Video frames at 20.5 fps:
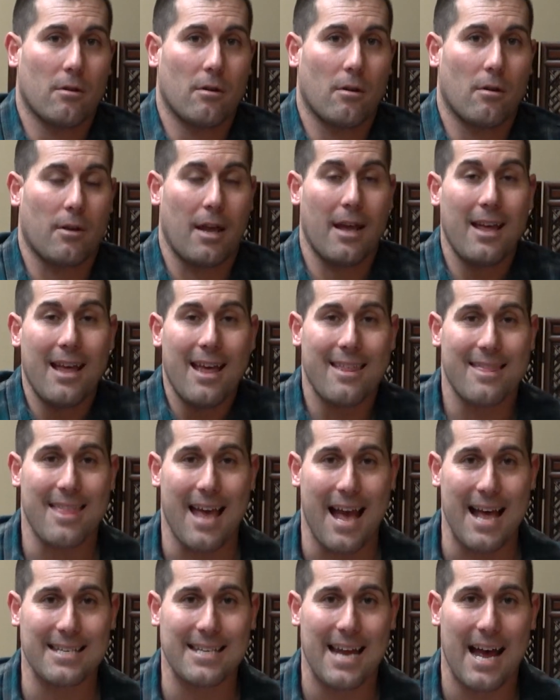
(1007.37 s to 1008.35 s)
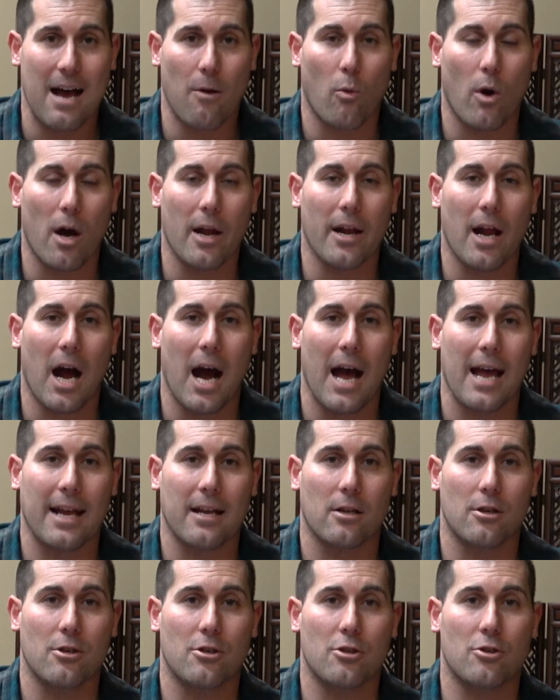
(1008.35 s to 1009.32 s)
Okay? That's what I
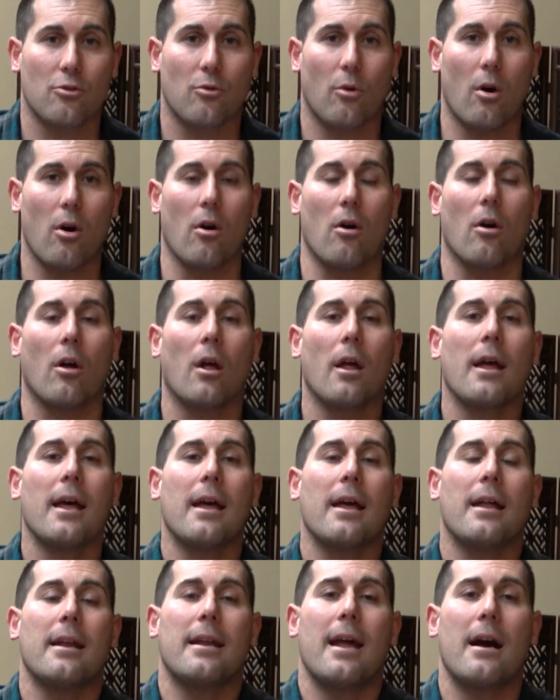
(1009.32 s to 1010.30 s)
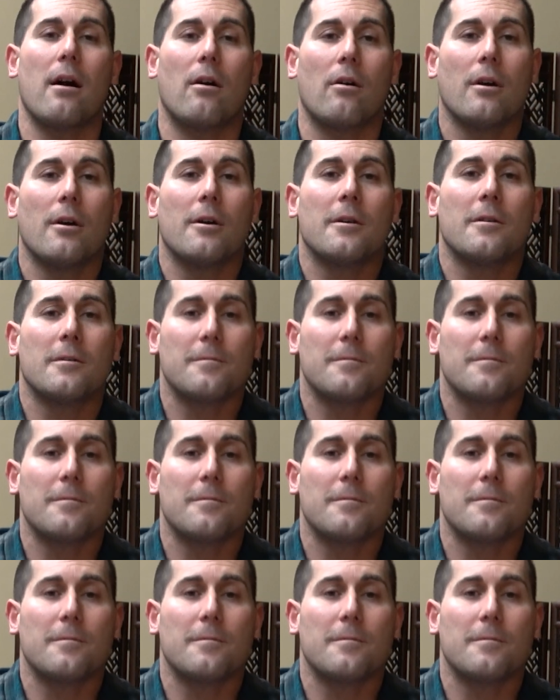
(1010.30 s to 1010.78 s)
control. Now,